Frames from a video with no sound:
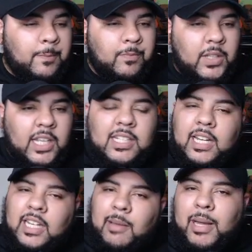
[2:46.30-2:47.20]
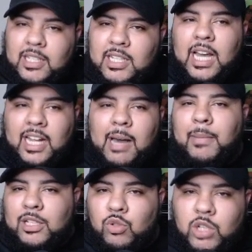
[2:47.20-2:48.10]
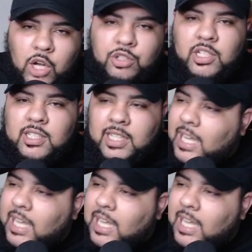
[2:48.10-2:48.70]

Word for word: He's like, damn, I just I got my two doses.